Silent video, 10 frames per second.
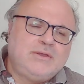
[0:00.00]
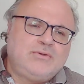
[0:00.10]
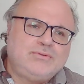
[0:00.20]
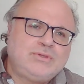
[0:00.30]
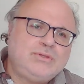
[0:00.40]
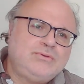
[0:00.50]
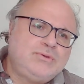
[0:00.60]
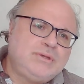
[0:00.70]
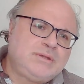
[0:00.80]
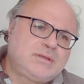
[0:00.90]

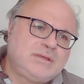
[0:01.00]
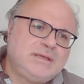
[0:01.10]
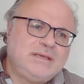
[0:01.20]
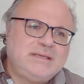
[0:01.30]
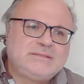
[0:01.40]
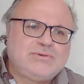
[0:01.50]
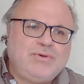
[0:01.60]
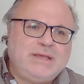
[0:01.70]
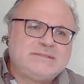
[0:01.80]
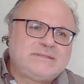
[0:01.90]
Continuing his
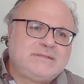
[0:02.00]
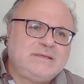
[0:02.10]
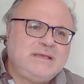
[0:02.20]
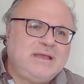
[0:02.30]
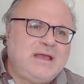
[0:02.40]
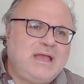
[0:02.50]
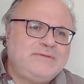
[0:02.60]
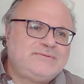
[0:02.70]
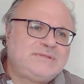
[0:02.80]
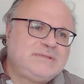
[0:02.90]
quest, he
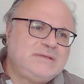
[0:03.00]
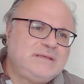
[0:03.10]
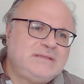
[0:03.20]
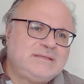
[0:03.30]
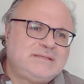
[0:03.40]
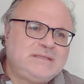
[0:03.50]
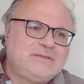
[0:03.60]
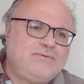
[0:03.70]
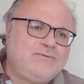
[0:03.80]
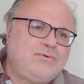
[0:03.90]
arrives in the
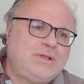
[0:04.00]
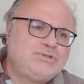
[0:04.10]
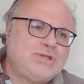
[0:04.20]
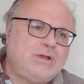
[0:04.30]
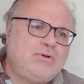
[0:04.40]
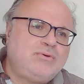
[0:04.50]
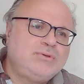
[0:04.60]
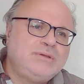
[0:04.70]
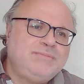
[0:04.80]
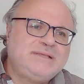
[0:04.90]
city of
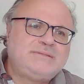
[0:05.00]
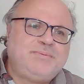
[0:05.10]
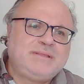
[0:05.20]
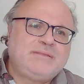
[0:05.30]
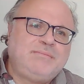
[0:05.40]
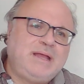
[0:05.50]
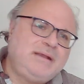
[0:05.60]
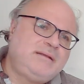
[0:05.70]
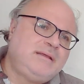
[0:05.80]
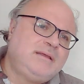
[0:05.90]
Gulansharo, he meets
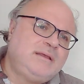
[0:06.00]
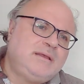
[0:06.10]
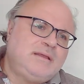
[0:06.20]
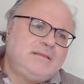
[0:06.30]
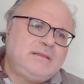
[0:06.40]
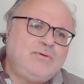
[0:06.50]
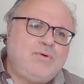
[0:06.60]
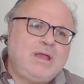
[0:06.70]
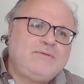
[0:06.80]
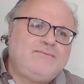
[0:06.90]
Patman, the
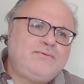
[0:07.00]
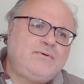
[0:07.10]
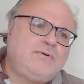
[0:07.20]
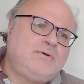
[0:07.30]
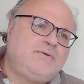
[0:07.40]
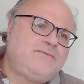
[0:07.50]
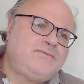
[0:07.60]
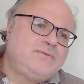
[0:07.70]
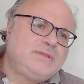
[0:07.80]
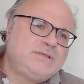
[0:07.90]
wife of
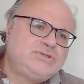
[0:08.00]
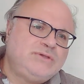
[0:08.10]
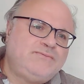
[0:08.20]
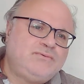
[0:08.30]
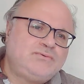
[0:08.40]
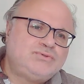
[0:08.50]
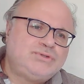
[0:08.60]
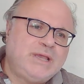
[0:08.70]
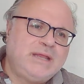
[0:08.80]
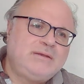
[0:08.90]
the chief
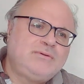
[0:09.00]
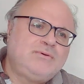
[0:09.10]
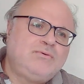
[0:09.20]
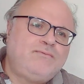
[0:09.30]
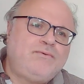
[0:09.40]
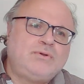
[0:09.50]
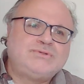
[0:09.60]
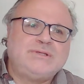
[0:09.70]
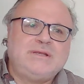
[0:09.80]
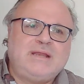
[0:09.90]
Hussein, who
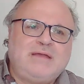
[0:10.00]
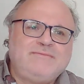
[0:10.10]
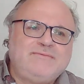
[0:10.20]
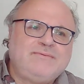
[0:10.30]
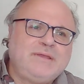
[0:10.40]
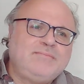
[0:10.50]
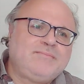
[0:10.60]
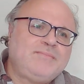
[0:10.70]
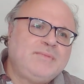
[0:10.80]
falls in love with him.